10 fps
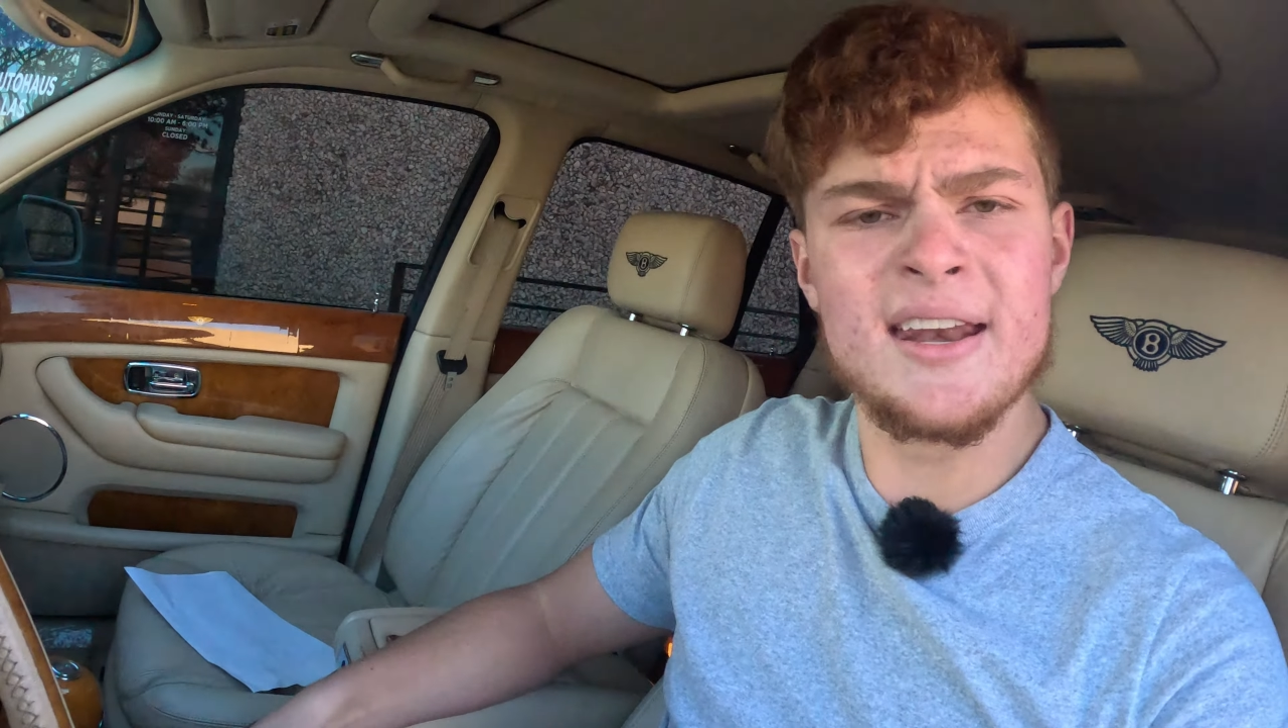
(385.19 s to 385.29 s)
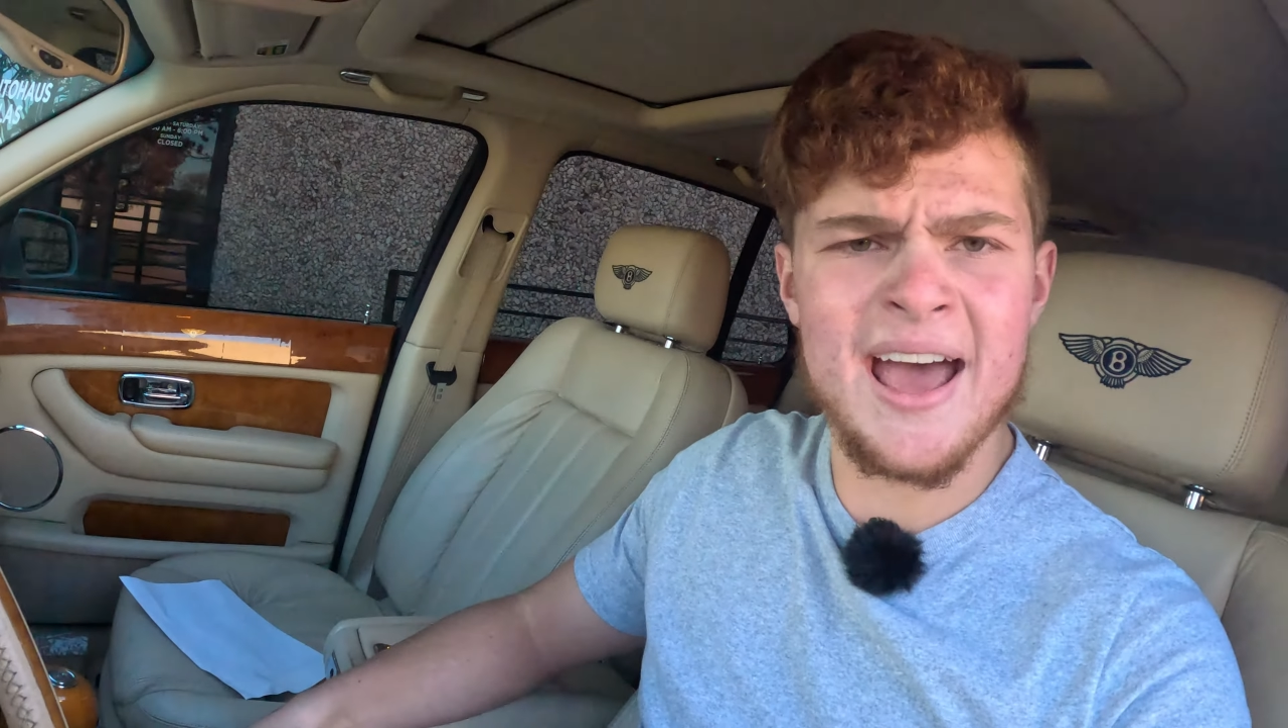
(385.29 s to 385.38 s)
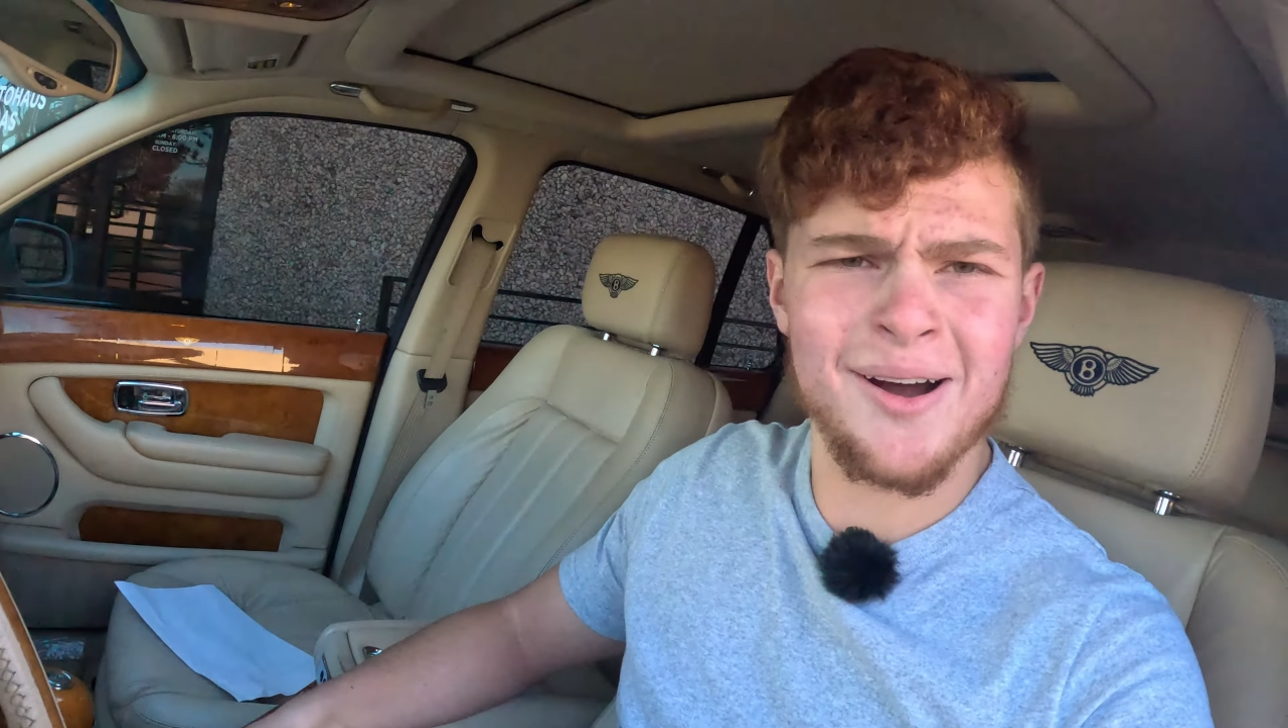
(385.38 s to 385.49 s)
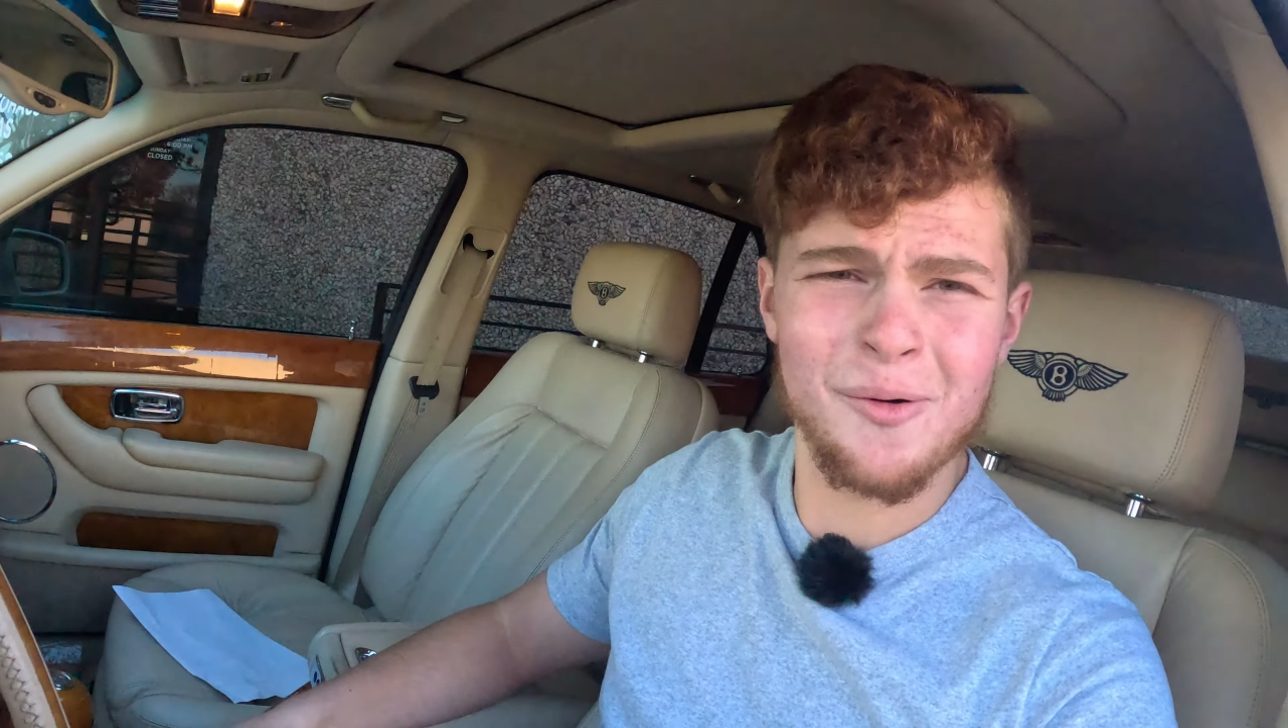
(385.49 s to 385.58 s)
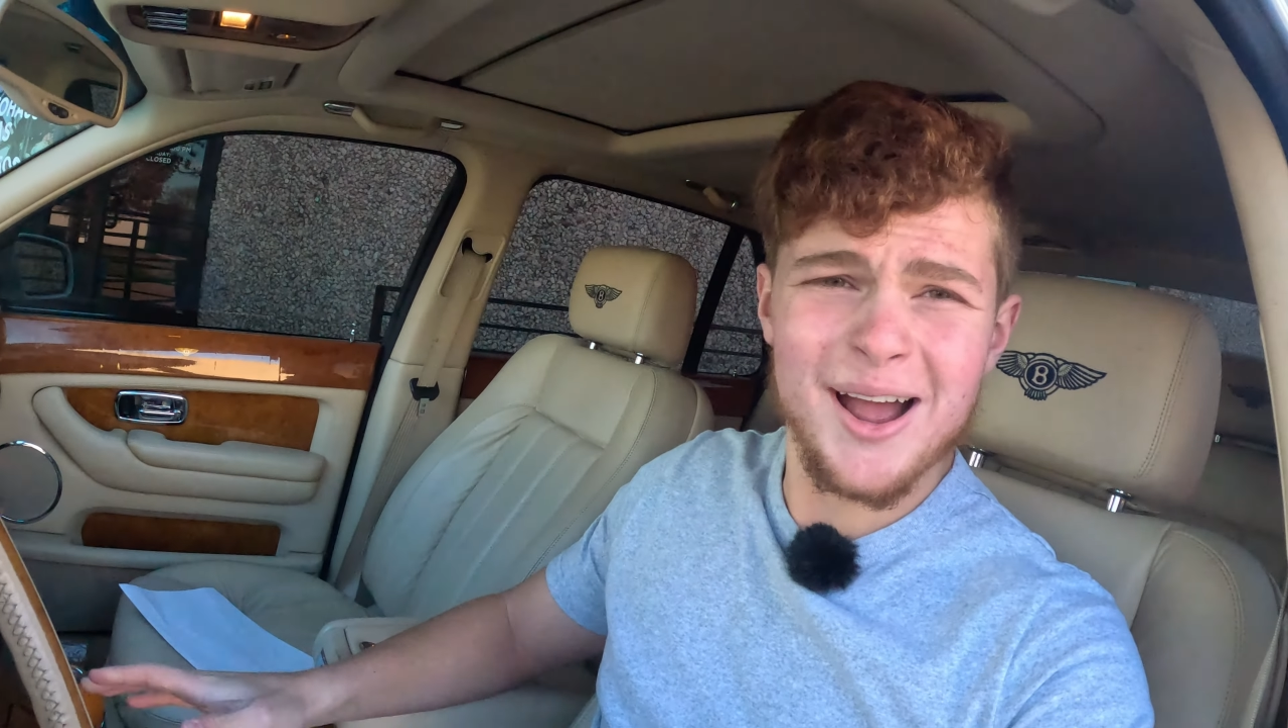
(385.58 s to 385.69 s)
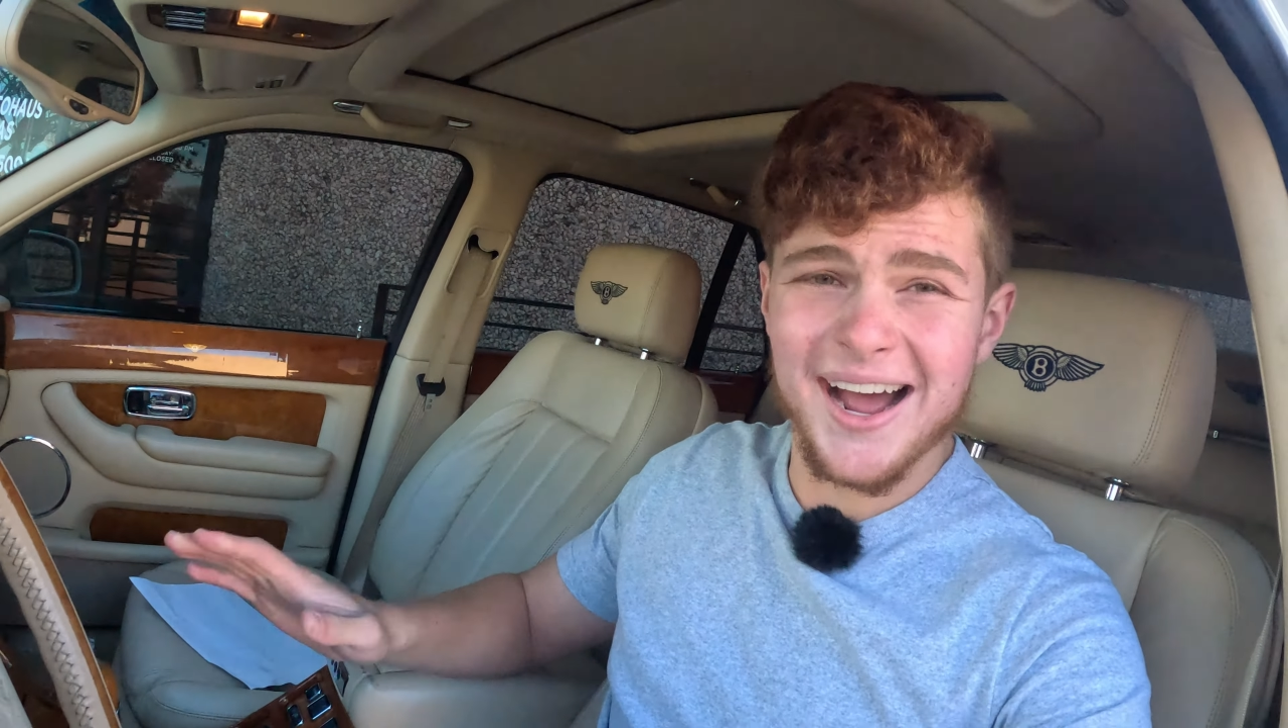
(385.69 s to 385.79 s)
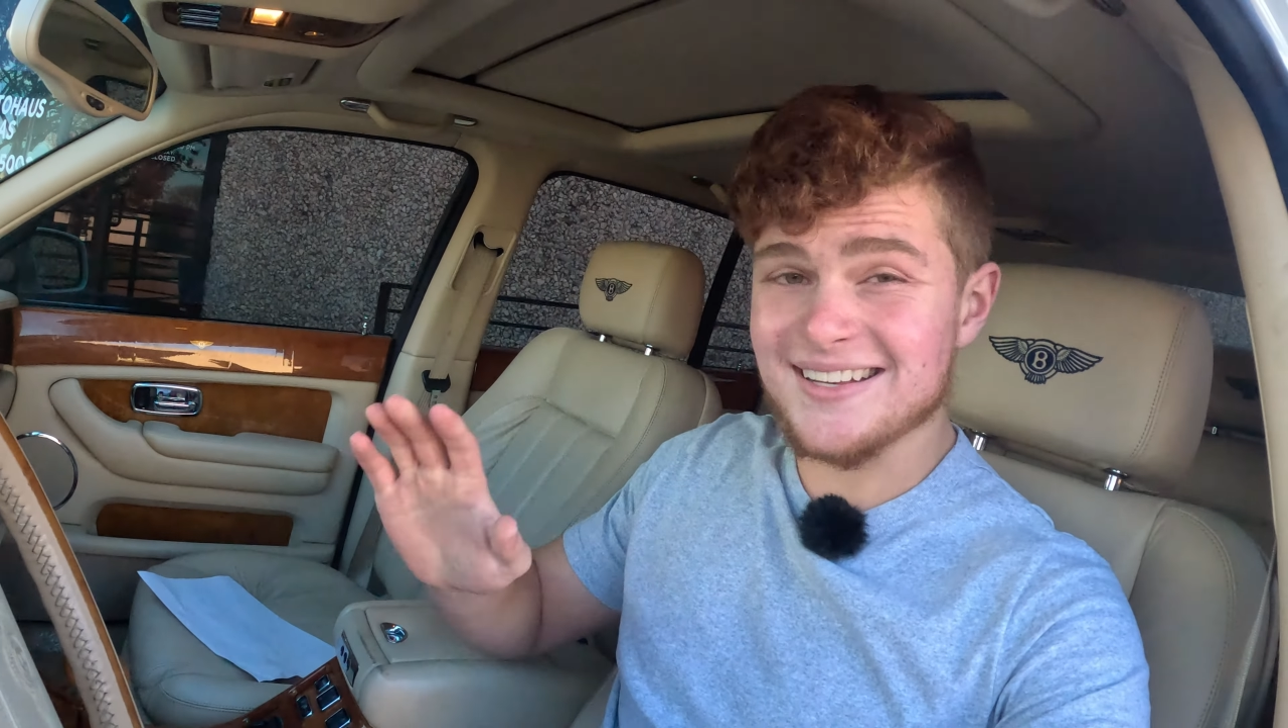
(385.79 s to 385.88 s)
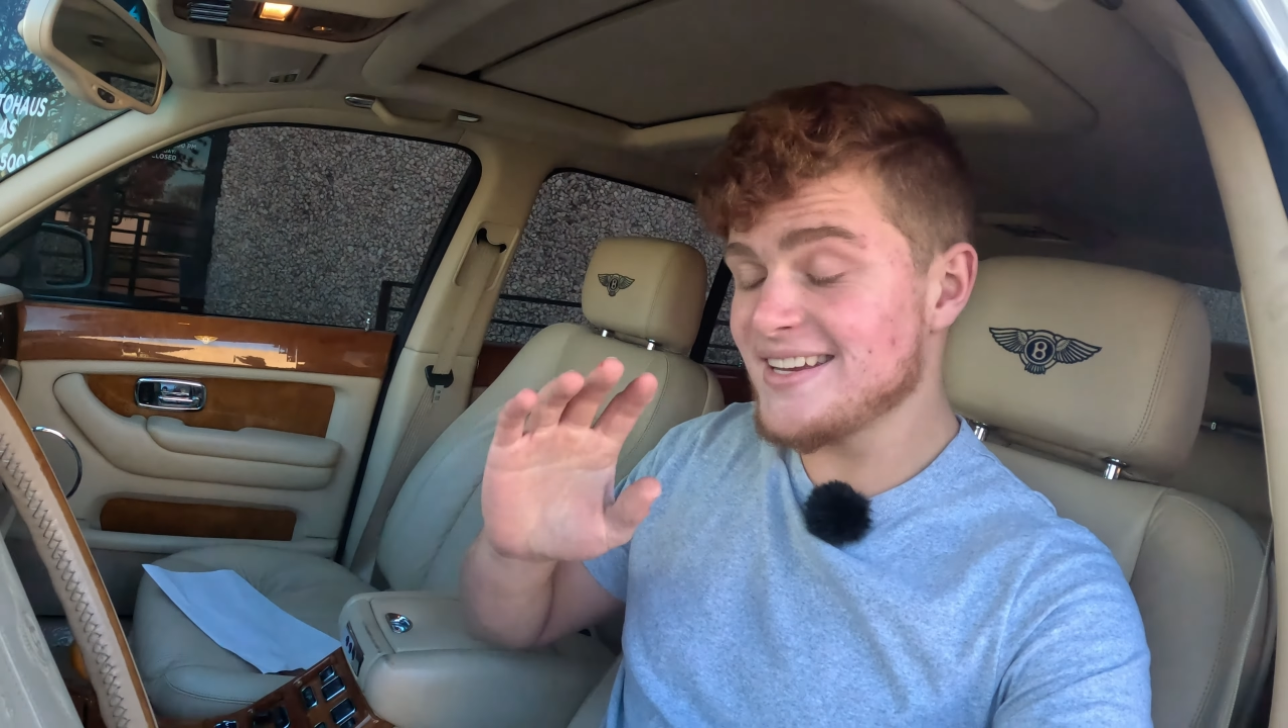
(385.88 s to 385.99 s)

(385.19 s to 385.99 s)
Now, I